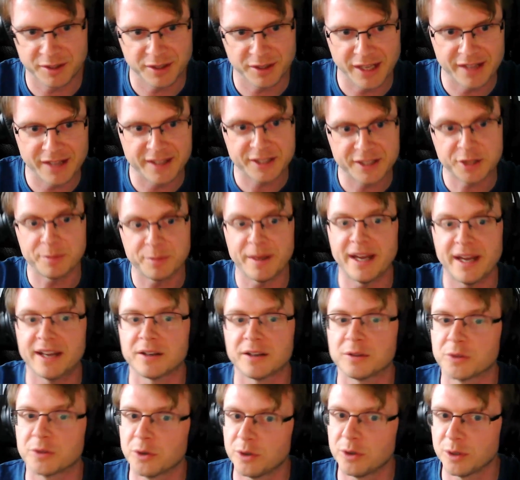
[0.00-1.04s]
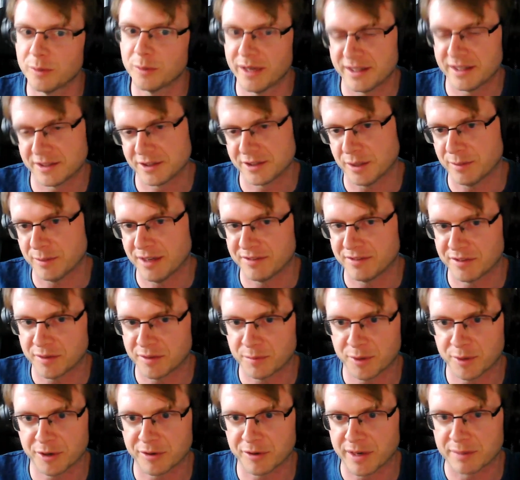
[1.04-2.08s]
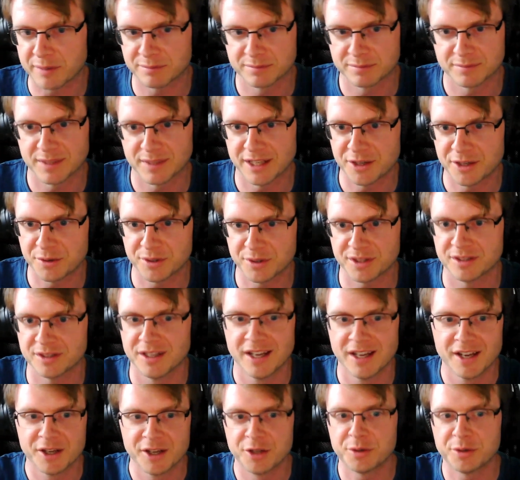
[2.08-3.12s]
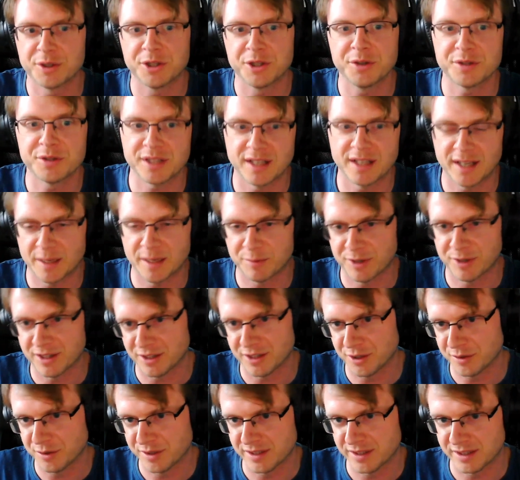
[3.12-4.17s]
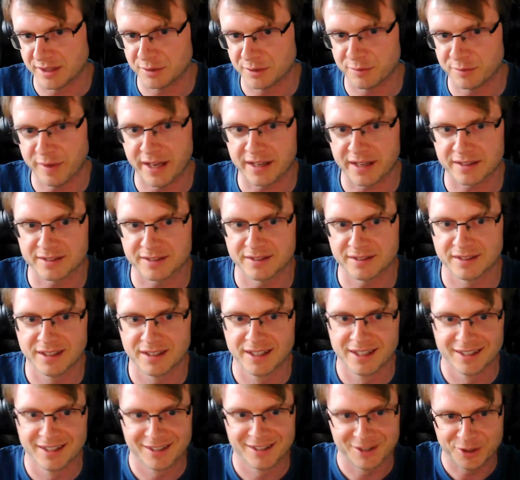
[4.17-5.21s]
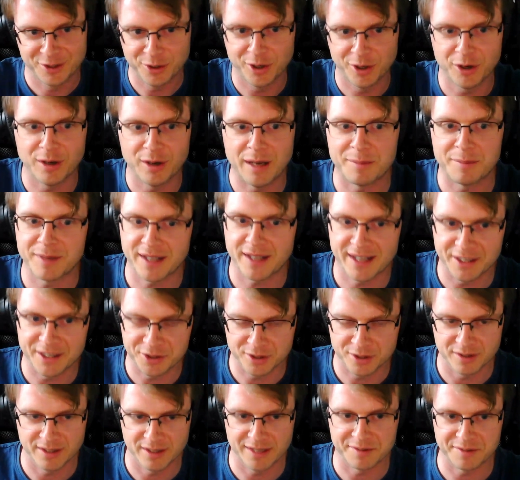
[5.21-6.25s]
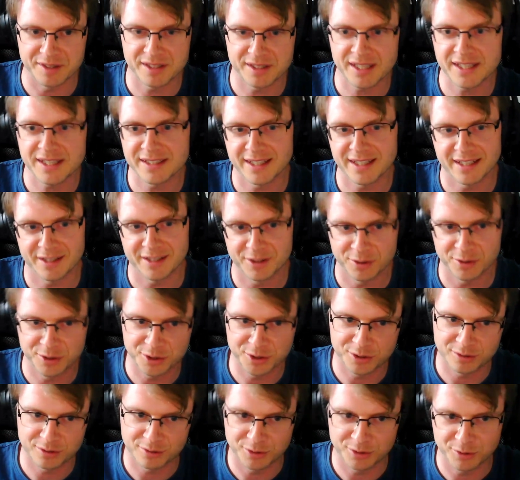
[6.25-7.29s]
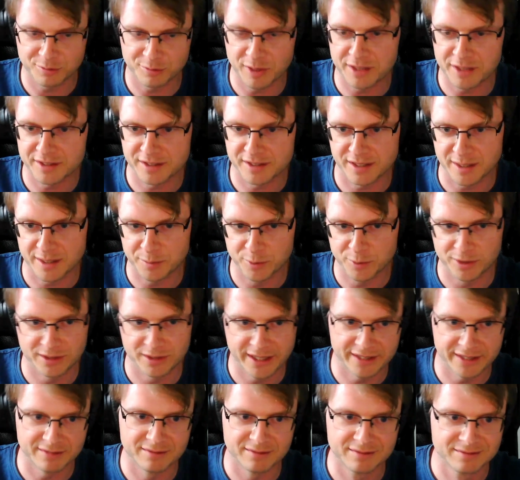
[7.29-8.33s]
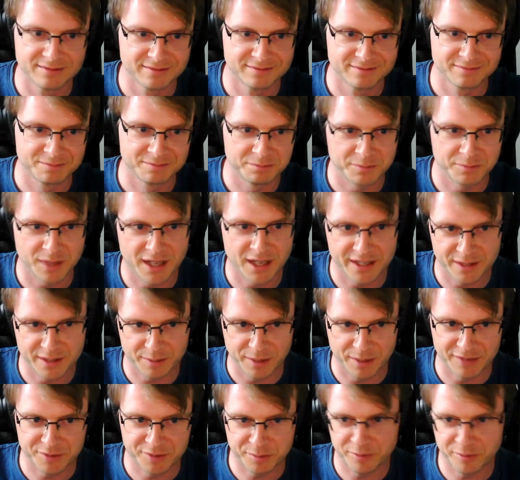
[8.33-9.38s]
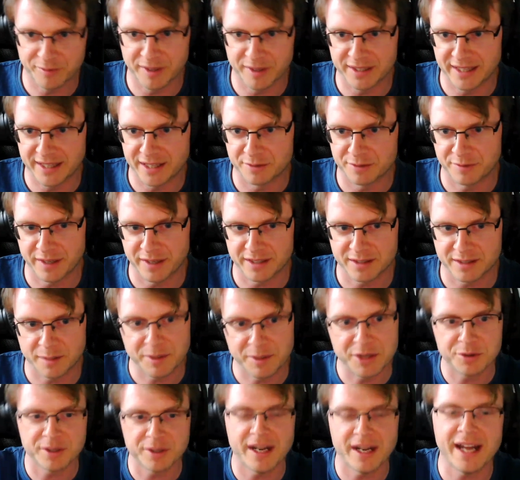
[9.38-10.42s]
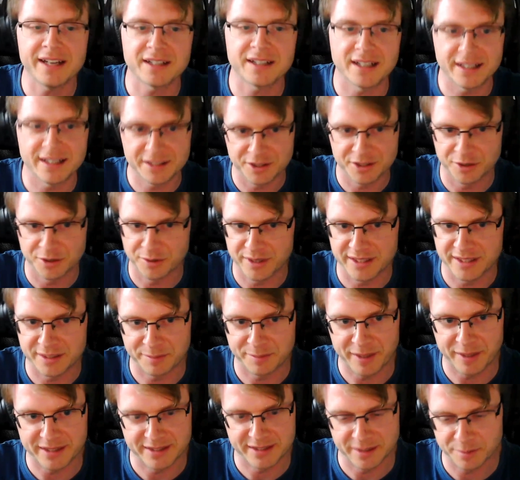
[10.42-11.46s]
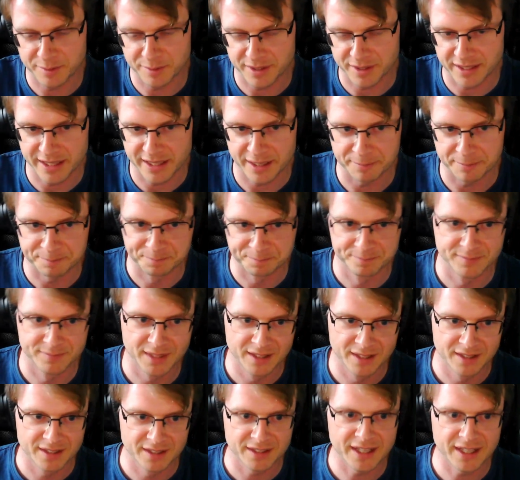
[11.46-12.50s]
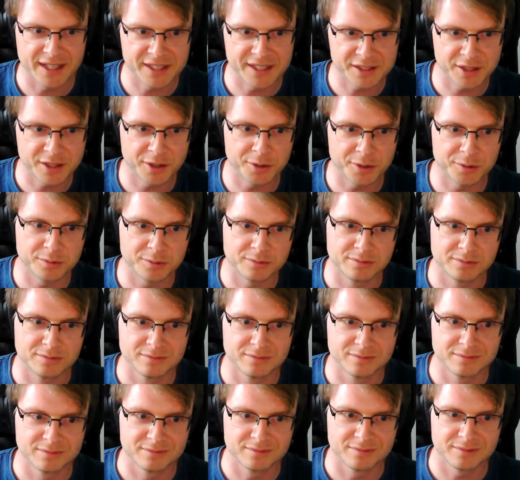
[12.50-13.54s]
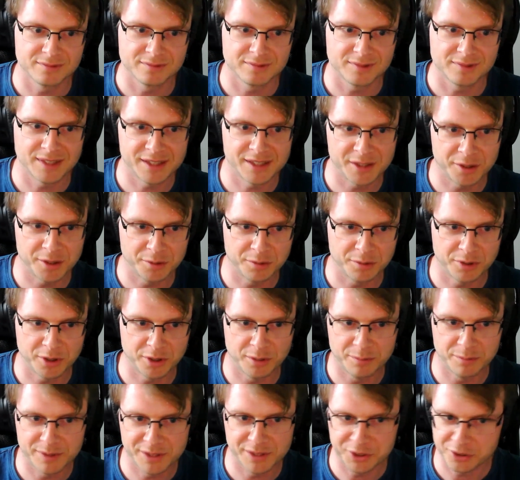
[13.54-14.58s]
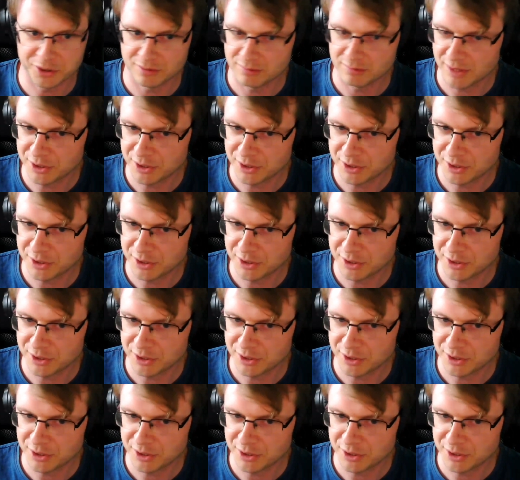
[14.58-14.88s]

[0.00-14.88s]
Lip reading: This could be handled all the way at the top level of the program. Like you can use a library that uses an effect. Your whole application never sees it. Your runtime will then either have to provide that effect. I mean, you can handle it and you can inspect it, but there's no composition